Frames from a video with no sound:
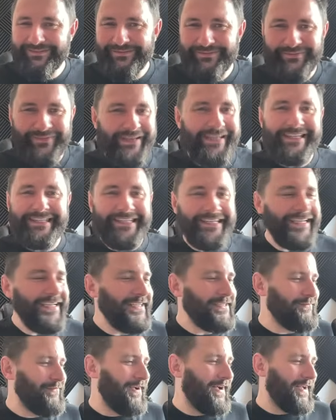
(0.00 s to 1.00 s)

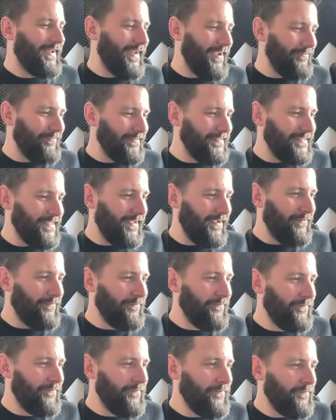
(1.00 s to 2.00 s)
PCs, man, every time.
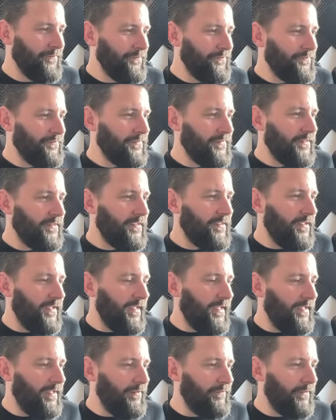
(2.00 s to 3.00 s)

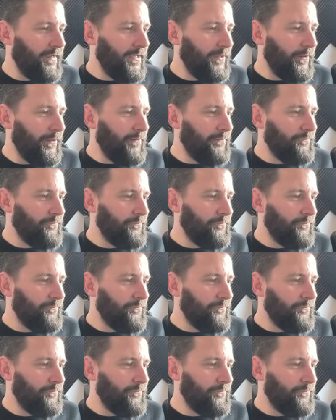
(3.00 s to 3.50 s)
Anyway.